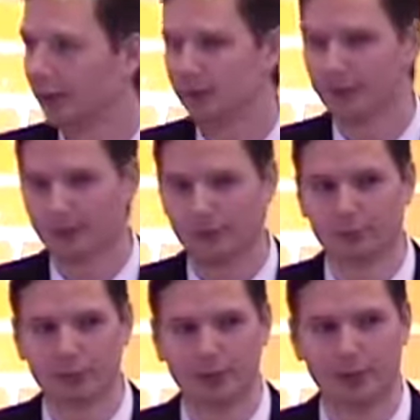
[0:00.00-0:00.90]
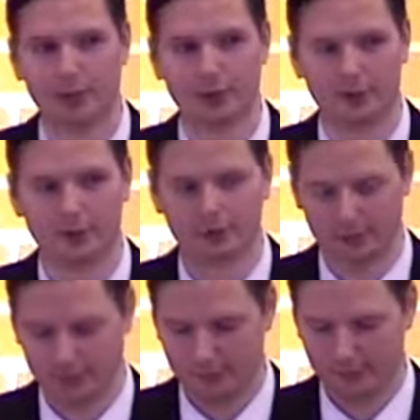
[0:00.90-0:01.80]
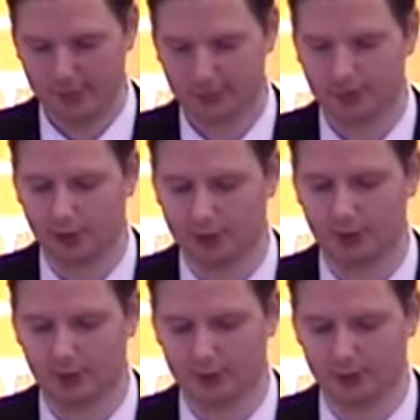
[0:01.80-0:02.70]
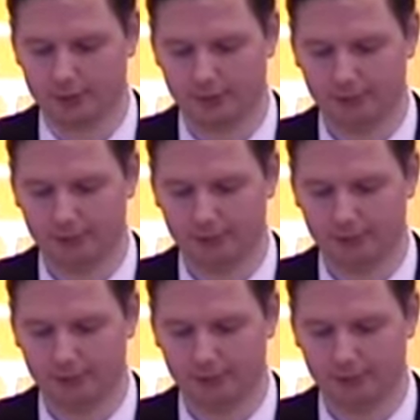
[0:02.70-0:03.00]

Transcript: and to love one another as Christ loves us.